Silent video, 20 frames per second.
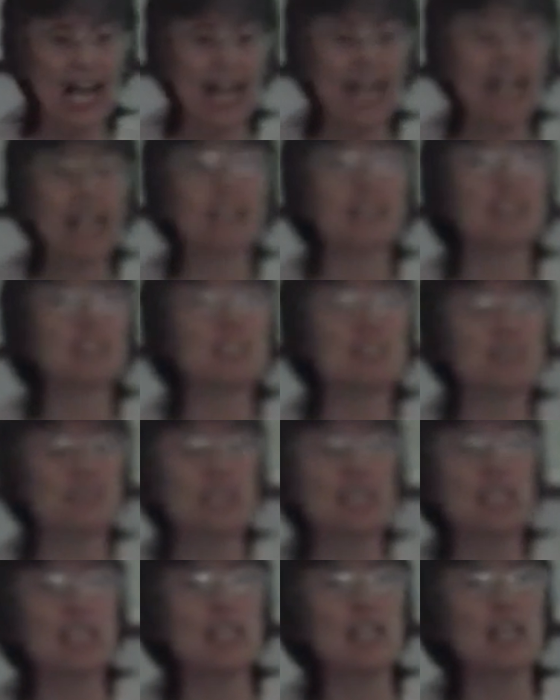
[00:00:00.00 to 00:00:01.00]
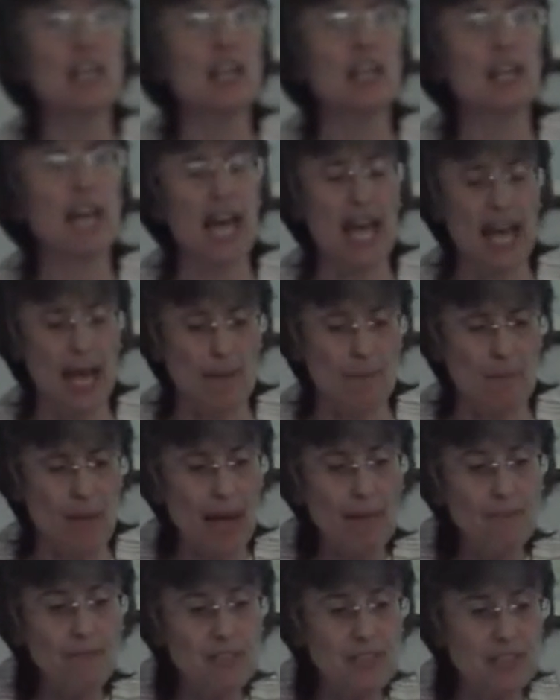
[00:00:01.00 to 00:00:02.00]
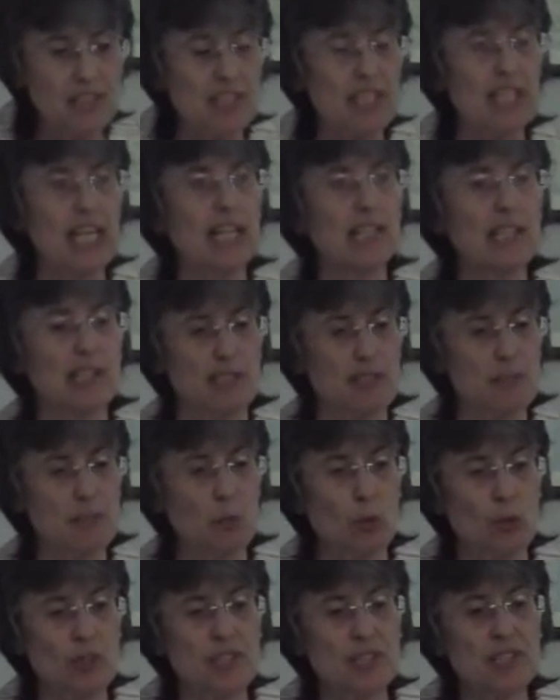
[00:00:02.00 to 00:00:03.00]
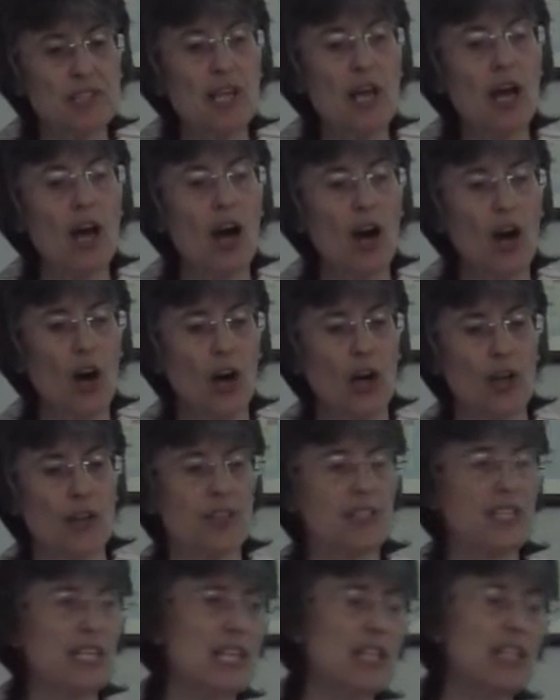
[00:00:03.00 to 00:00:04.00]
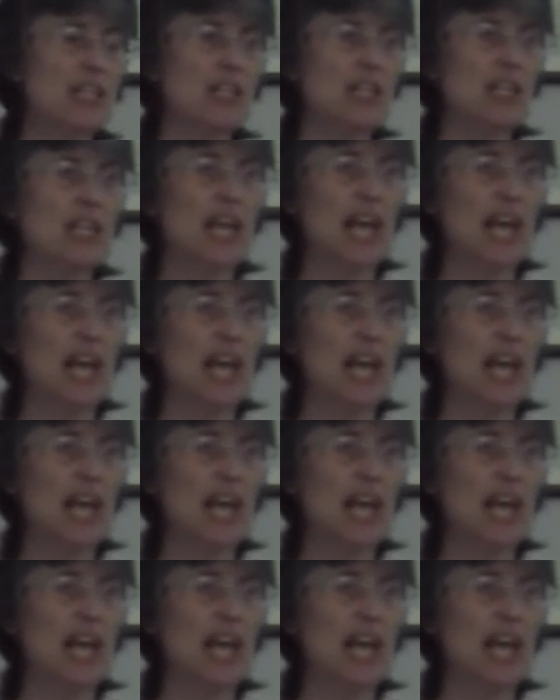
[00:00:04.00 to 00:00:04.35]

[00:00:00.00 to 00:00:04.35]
and the emphasis the Atlas puts on the